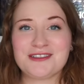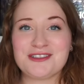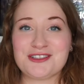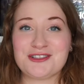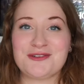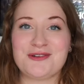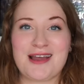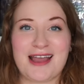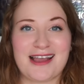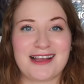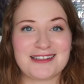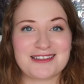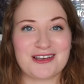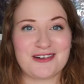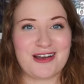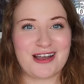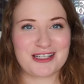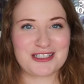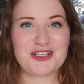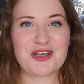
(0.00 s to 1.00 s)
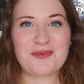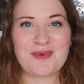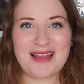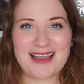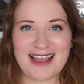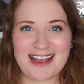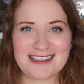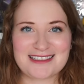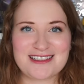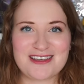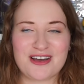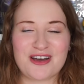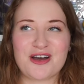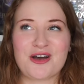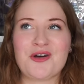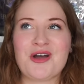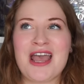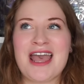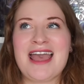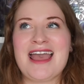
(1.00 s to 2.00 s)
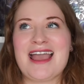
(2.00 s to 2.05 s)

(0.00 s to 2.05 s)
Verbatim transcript: to XOXO by Axie-O,